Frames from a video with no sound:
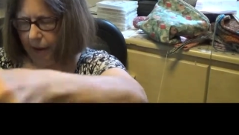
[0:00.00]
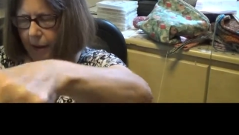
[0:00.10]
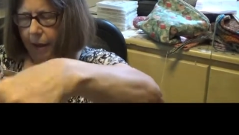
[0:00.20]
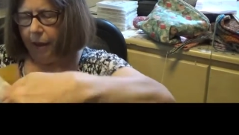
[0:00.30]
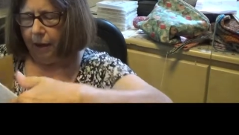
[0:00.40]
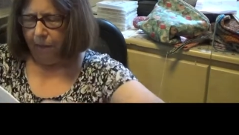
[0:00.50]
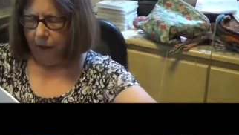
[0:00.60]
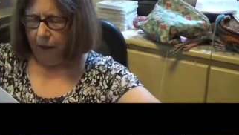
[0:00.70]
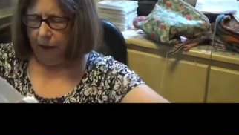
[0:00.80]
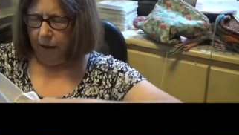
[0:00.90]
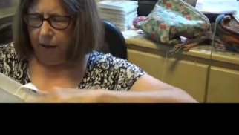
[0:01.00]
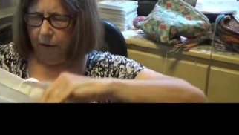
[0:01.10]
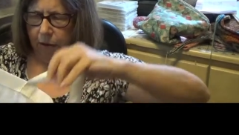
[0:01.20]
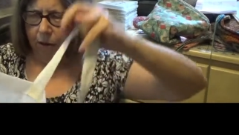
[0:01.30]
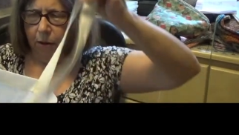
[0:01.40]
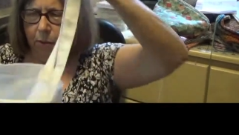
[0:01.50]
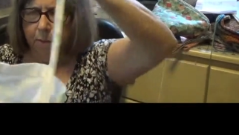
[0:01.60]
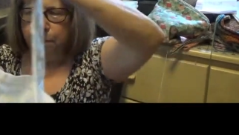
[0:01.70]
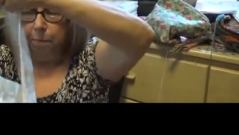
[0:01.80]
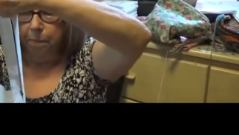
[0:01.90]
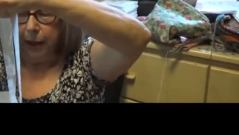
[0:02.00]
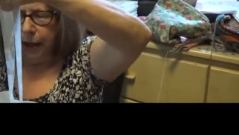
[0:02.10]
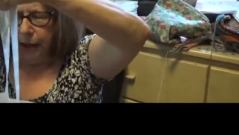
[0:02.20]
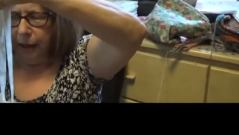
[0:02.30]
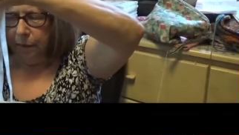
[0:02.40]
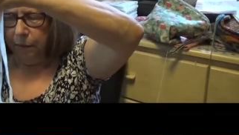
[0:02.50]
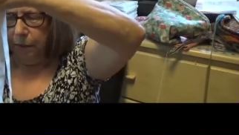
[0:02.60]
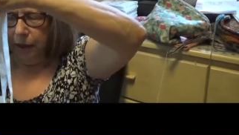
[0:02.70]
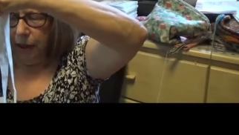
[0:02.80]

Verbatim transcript: I have it in a little bag I bought